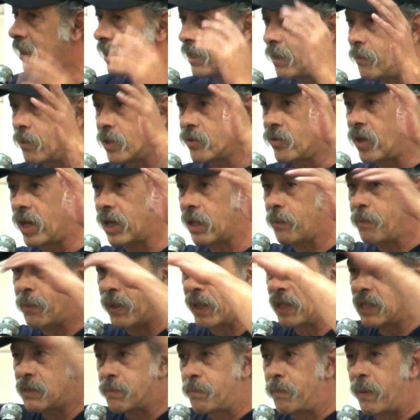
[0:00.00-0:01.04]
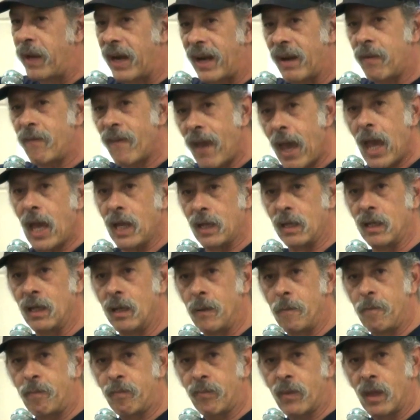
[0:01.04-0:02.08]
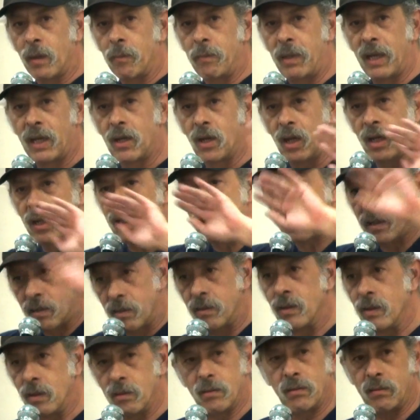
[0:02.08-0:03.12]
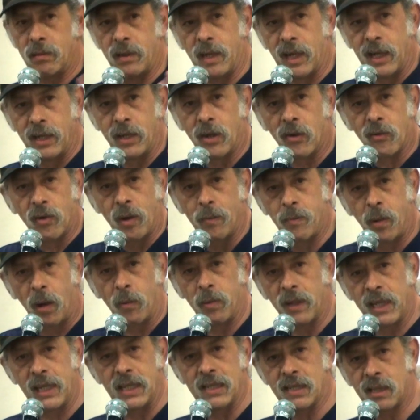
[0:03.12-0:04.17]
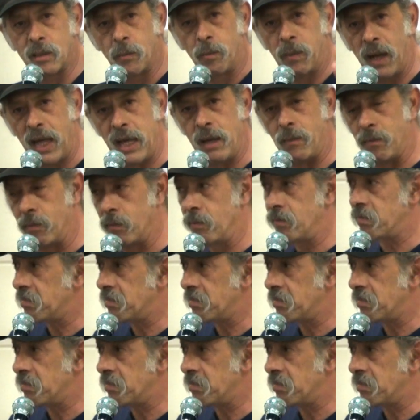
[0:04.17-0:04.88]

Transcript: the Democratic Party is very bad because there are no Republicans to blame.